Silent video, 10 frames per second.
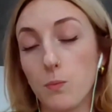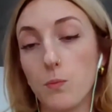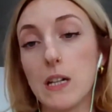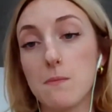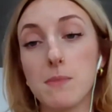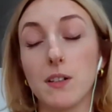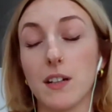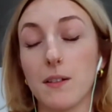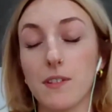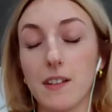we can build
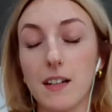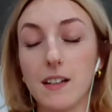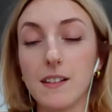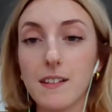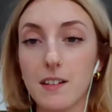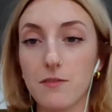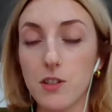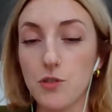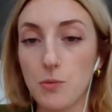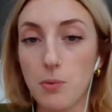up resilience to
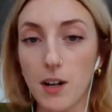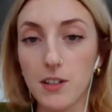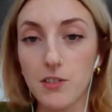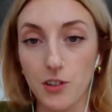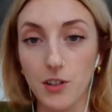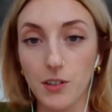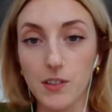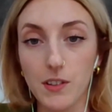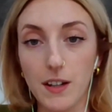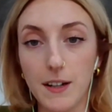future price
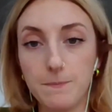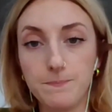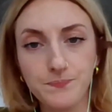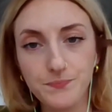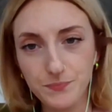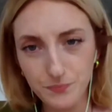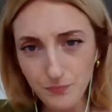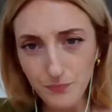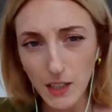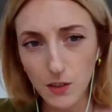shocks.
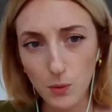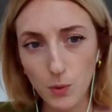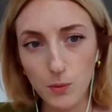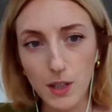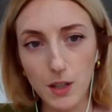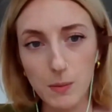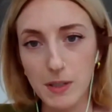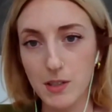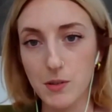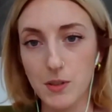So what are we
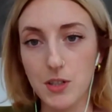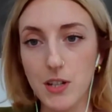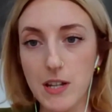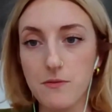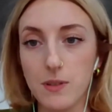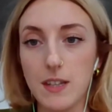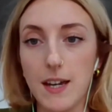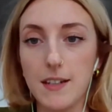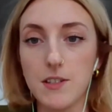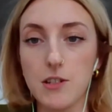hoping to achieve with the
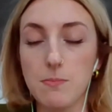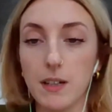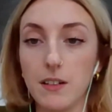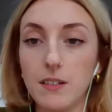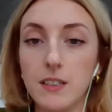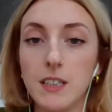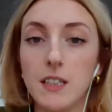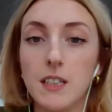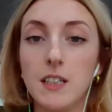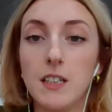Energy Bill?
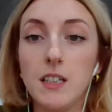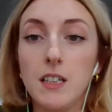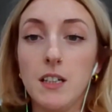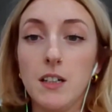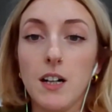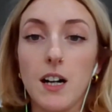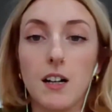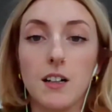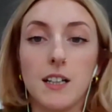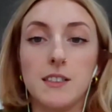
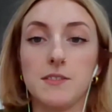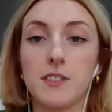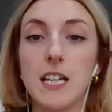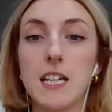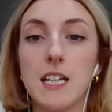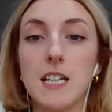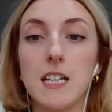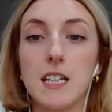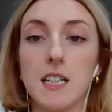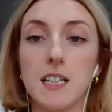Our kind of
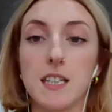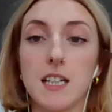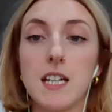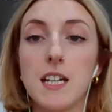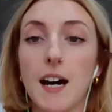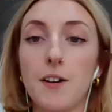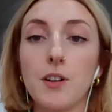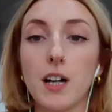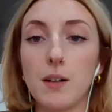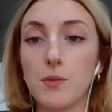the key
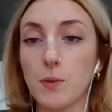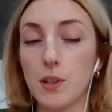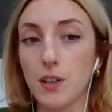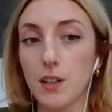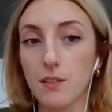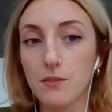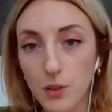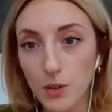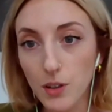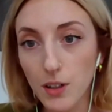outcomes we're looking
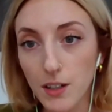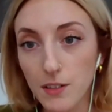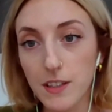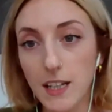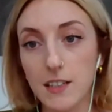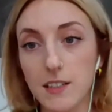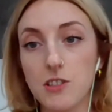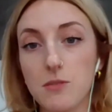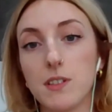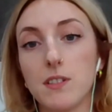for are for the
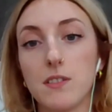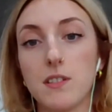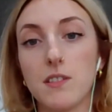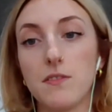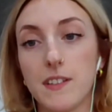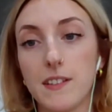Energy Bill to